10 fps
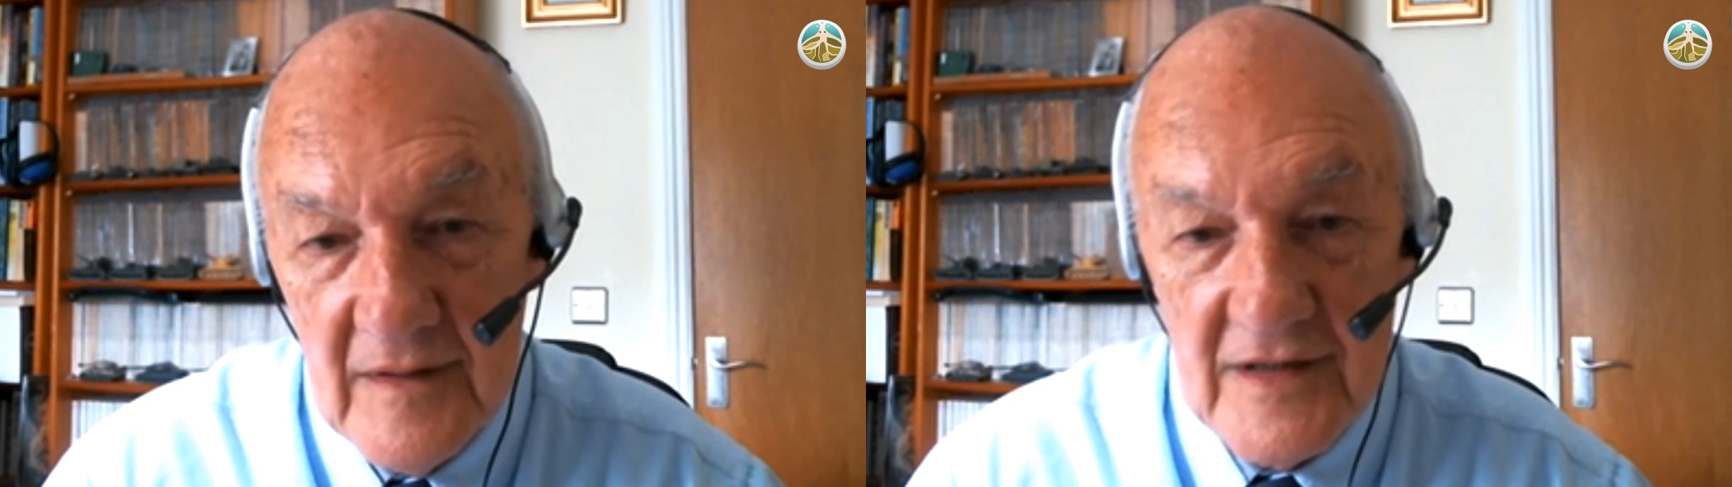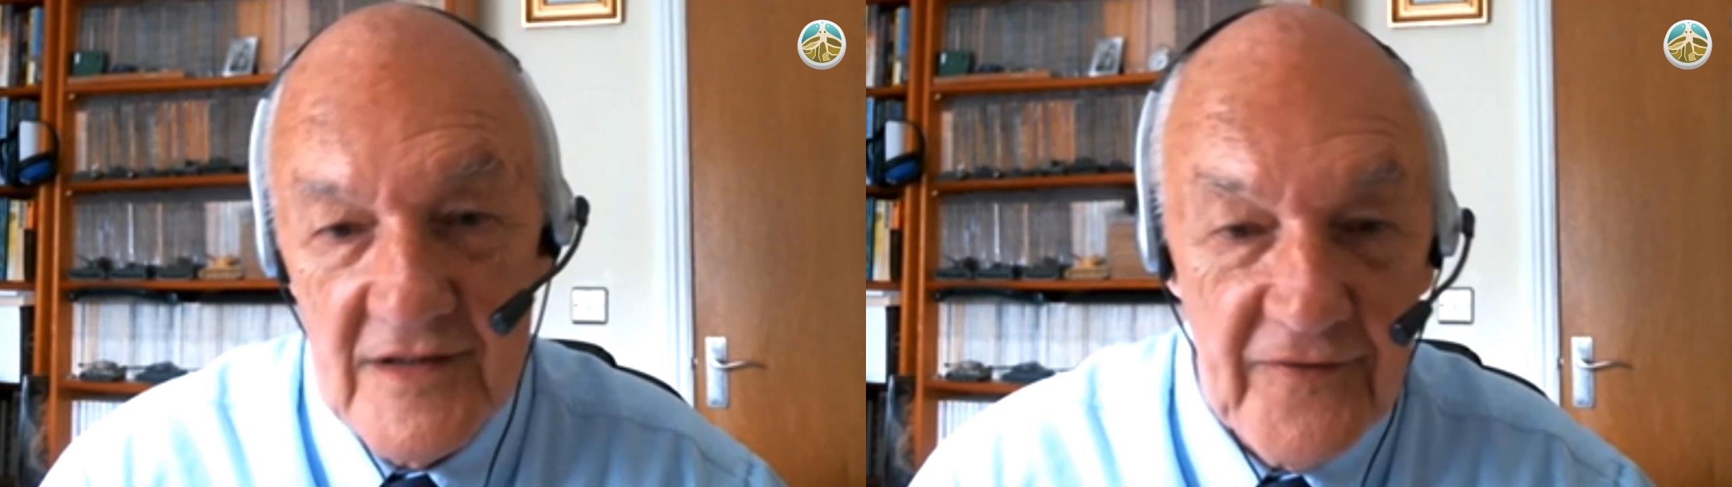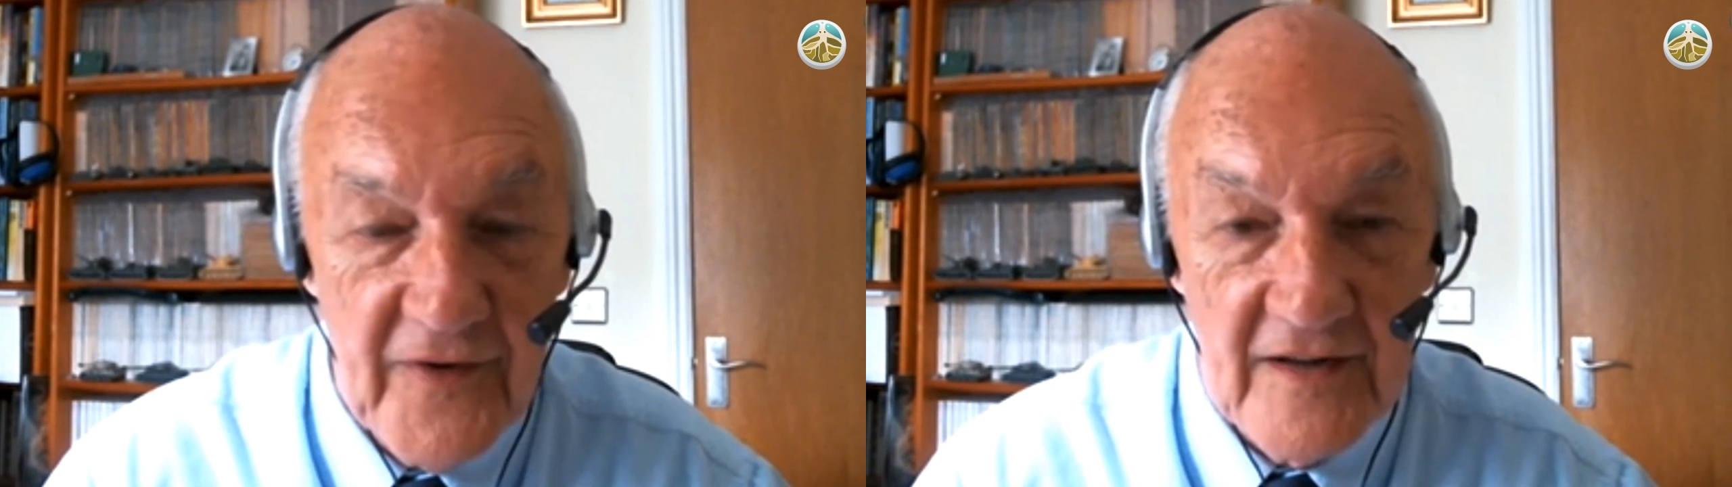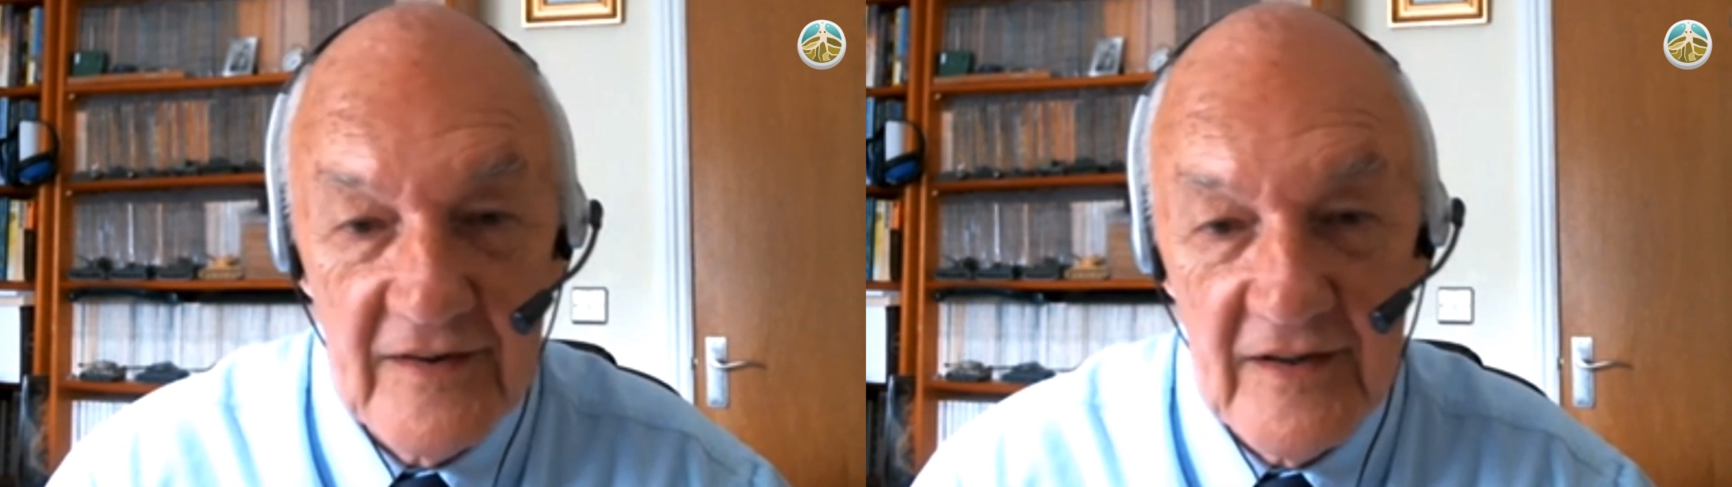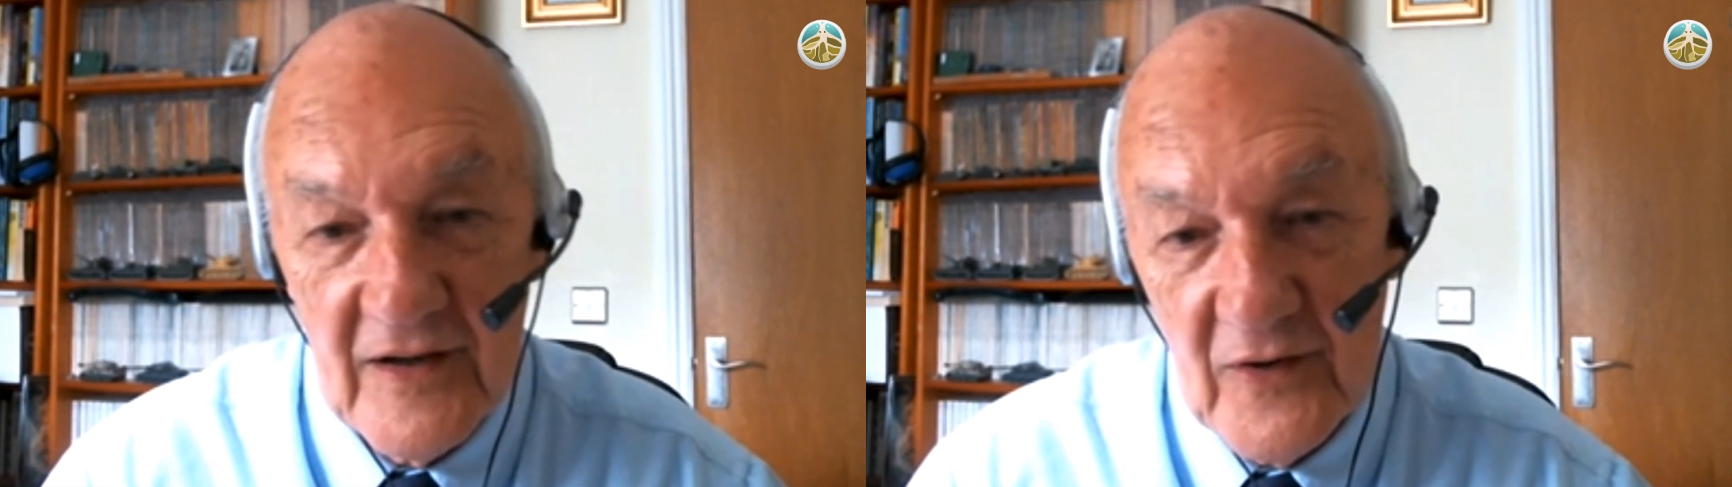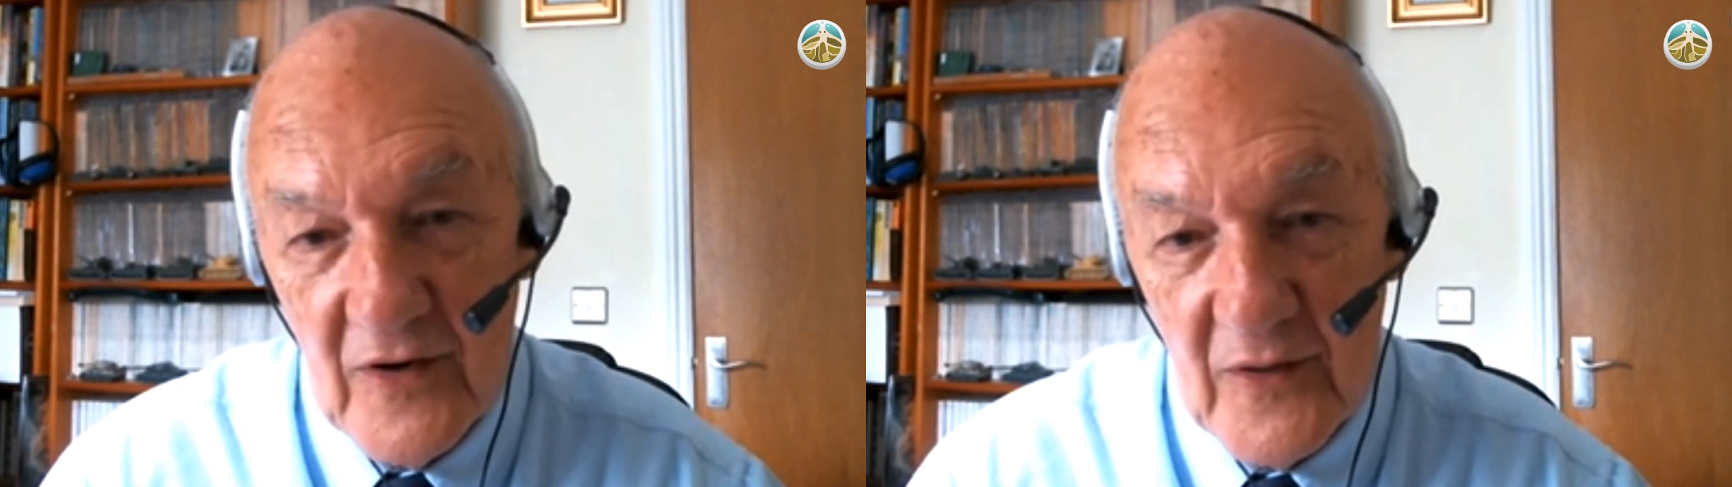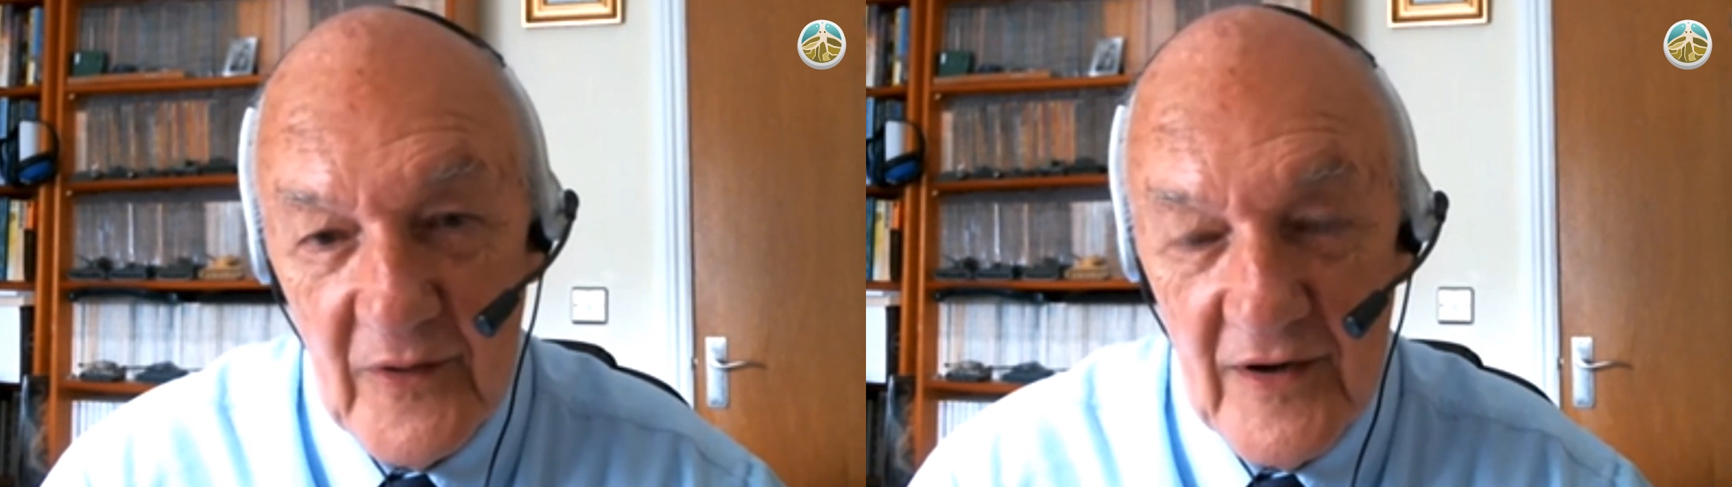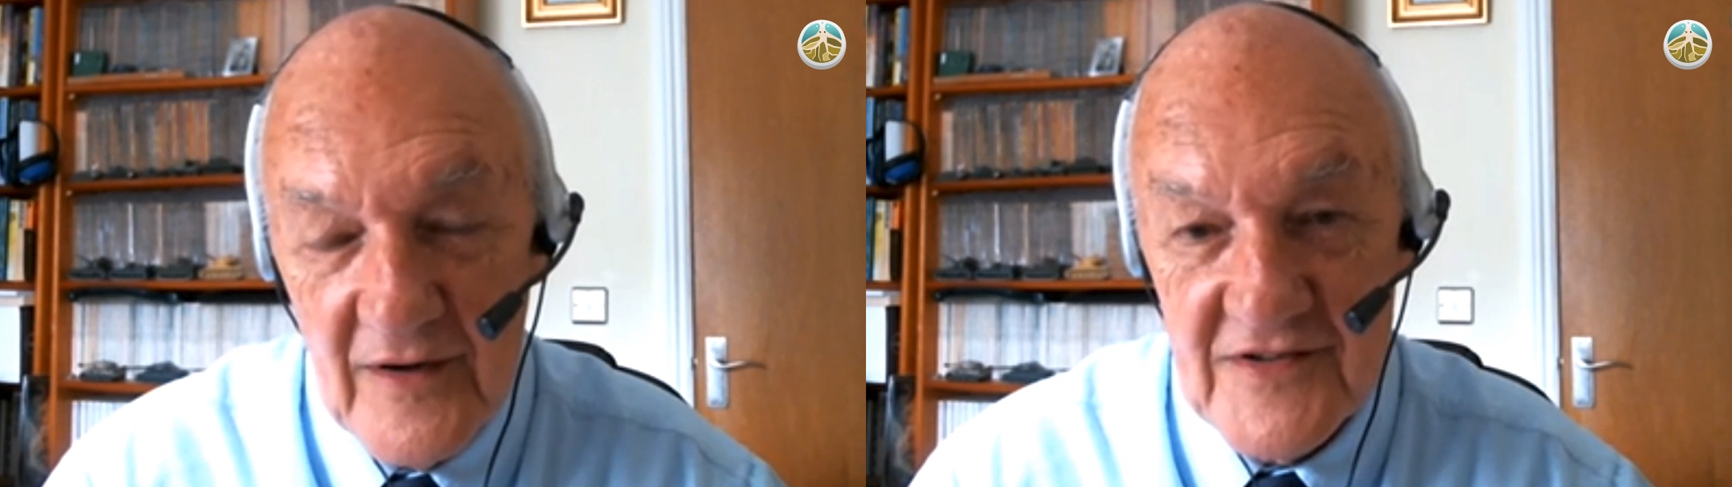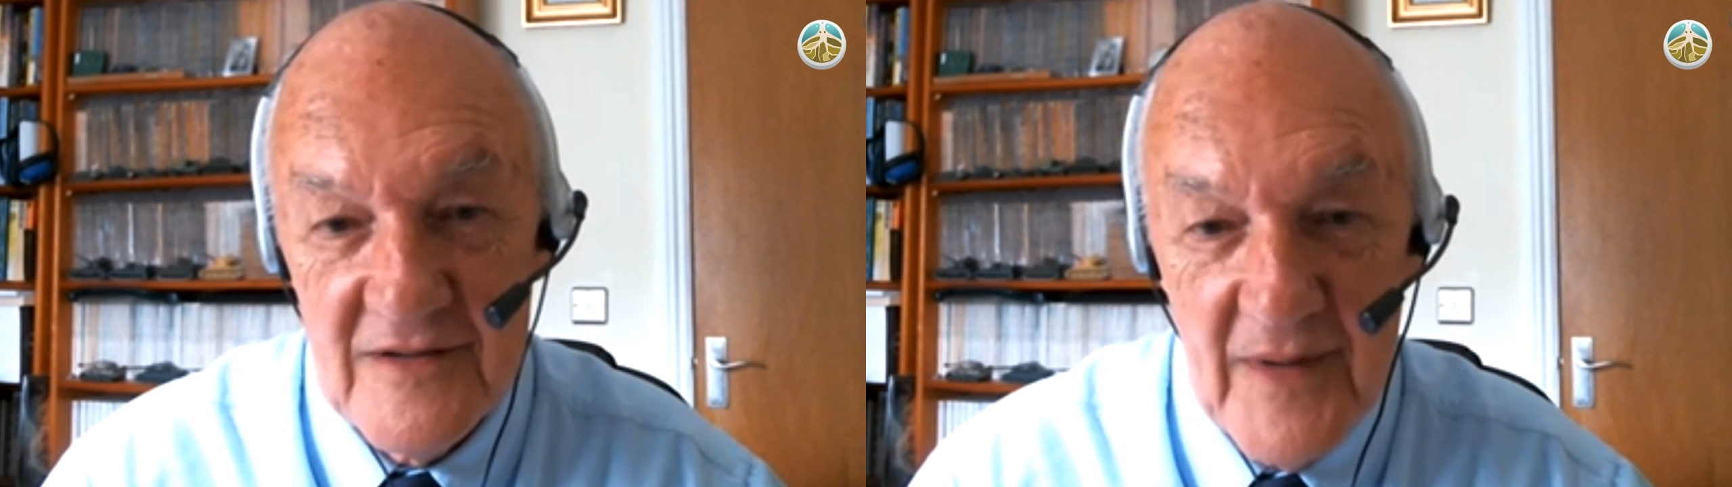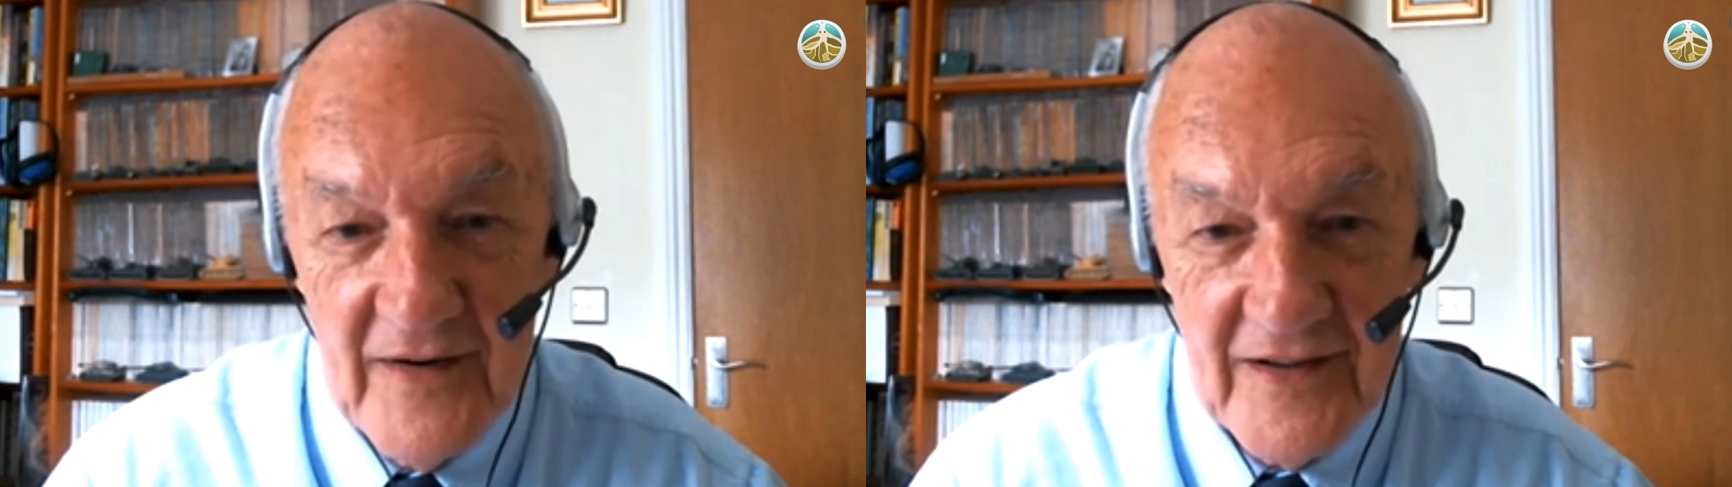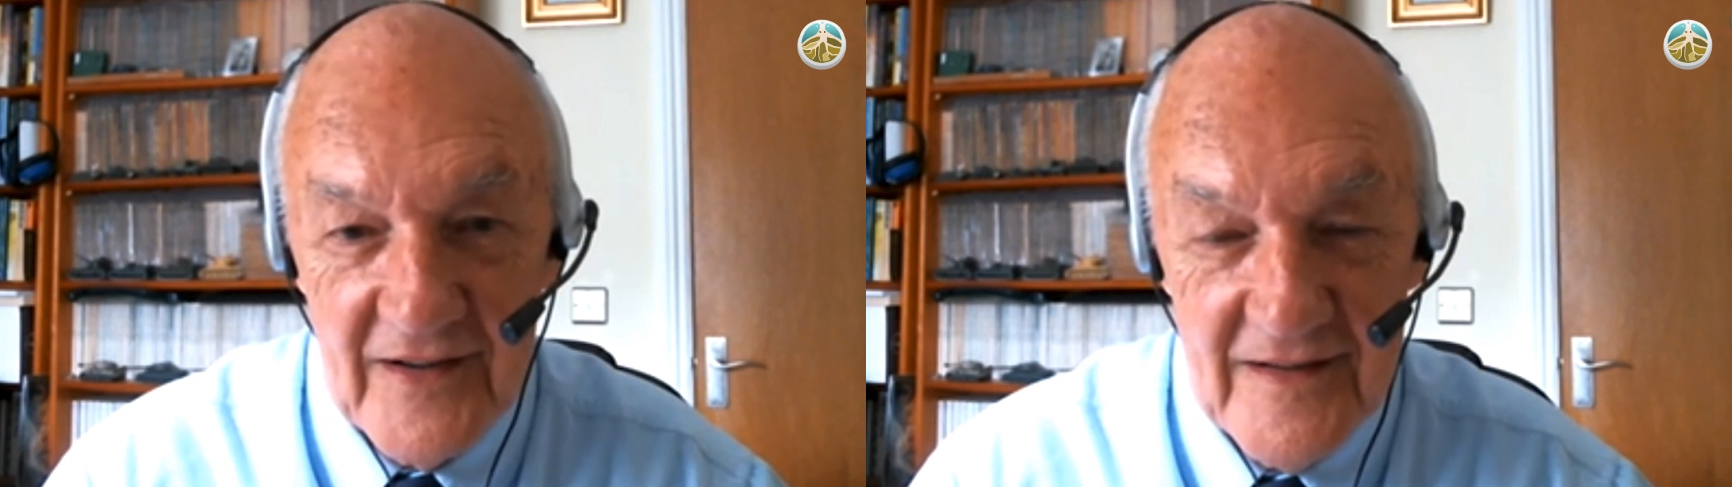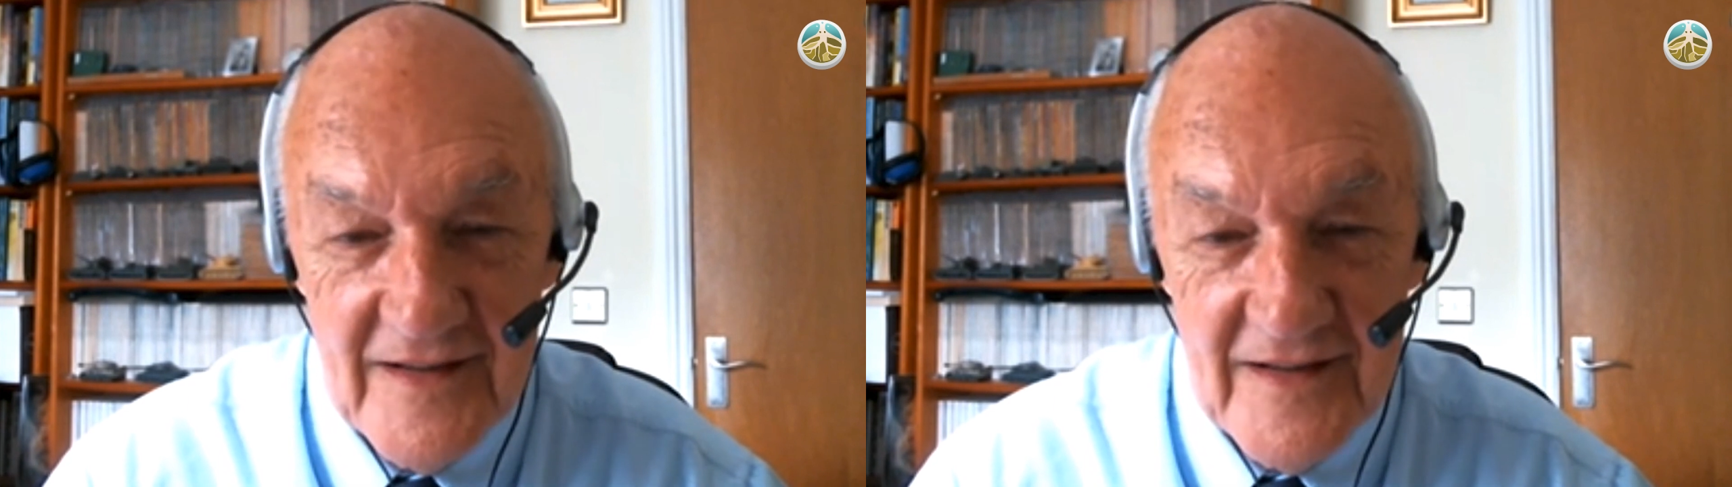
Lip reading: It's a funny thing, when I was in America,